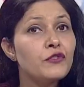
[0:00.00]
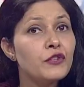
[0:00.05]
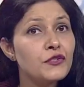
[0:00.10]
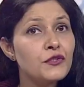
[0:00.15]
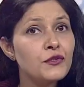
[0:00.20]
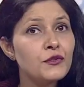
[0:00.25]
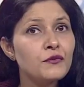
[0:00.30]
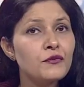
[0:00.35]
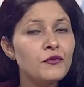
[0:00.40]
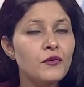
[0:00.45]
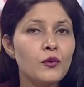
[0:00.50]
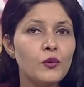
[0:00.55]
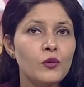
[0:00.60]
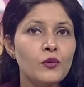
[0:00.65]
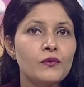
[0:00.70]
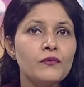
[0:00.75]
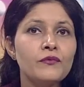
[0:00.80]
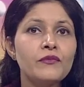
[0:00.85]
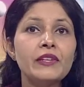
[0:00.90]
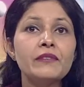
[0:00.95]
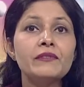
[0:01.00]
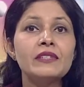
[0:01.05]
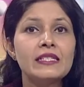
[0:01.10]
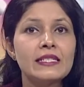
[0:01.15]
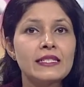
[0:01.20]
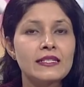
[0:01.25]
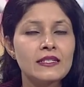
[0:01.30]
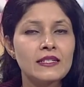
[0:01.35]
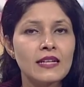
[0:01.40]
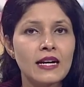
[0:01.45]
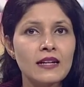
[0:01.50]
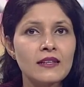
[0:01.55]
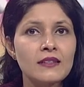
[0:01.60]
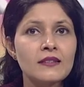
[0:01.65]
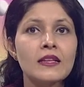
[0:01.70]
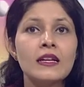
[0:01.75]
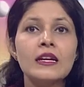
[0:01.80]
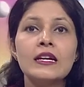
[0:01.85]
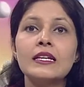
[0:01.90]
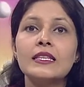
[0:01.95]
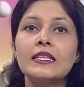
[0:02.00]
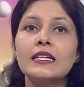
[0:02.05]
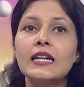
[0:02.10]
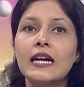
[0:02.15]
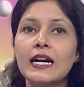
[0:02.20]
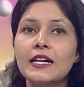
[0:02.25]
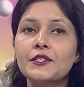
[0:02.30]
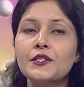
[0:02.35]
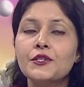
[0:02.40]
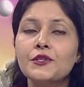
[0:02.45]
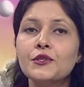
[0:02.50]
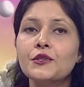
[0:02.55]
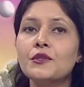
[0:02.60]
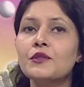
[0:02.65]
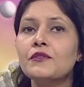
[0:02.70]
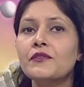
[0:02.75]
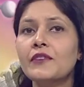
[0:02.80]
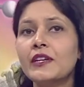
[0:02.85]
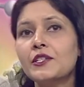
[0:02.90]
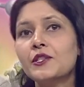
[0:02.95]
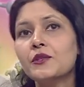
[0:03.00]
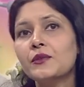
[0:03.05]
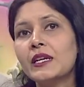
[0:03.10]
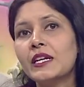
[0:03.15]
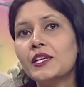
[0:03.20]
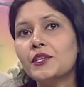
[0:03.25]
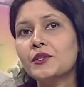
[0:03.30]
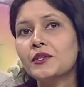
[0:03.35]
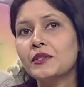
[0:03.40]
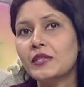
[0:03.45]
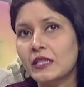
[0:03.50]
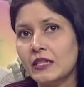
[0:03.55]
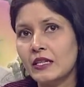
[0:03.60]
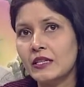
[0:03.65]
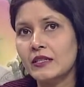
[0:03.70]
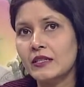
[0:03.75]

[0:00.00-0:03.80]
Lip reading: First of all, we will discuss the condition of education in